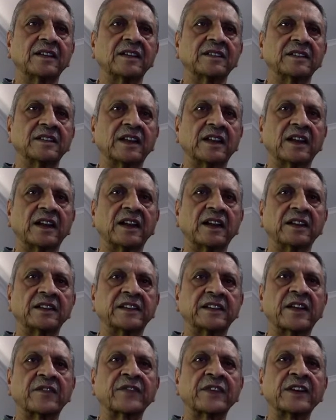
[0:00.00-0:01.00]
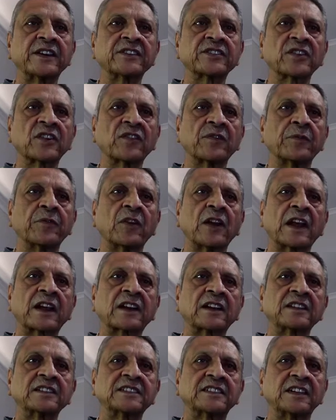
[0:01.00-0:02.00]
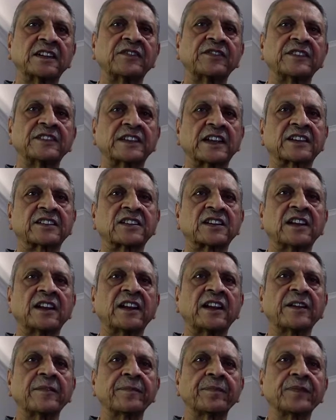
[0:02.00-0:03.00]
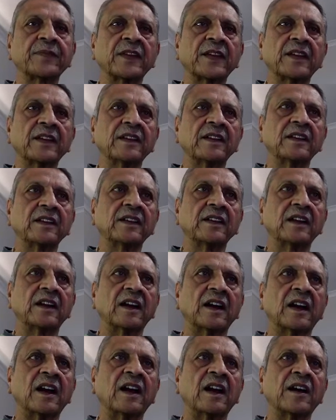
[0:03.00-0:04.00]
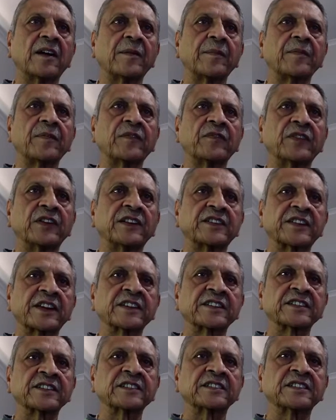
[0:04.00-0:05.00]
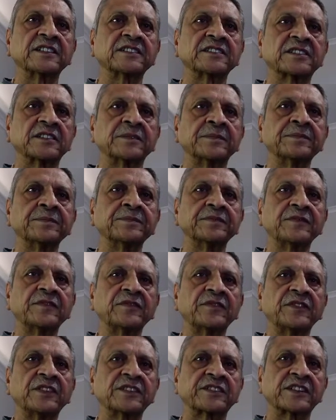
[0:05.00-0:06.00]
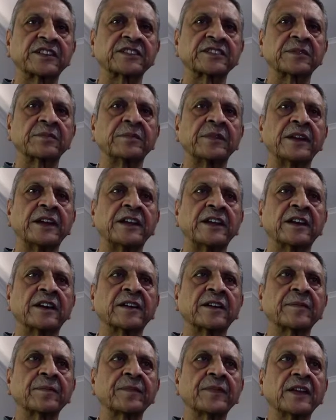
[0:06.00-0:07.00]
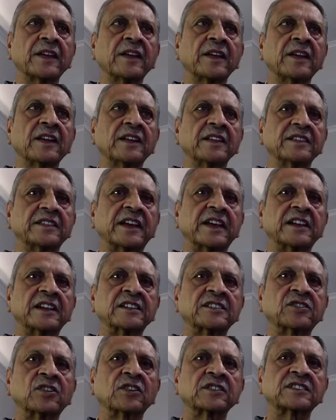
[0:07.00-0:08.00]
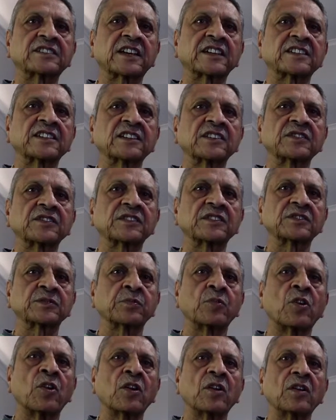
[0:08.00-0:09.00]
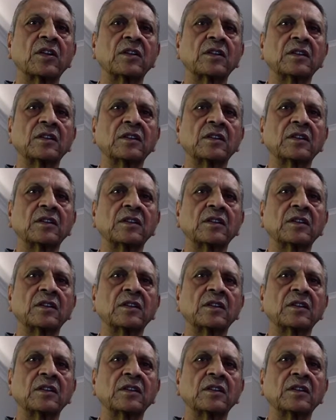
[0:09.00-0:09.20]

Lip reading: The definition of molecular sieve is actually a filtration system, filtration media that has got such a small